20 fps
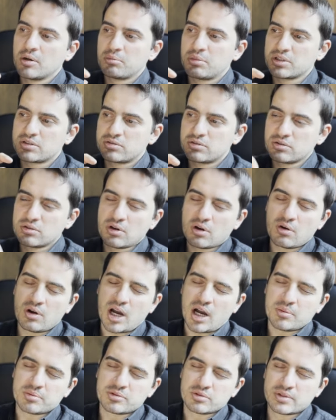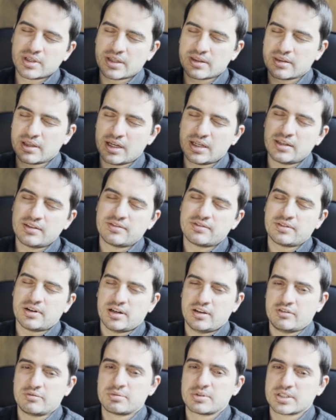but to go up to that
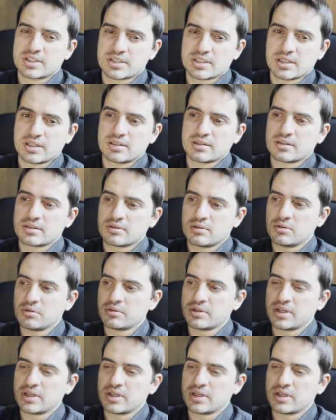95% or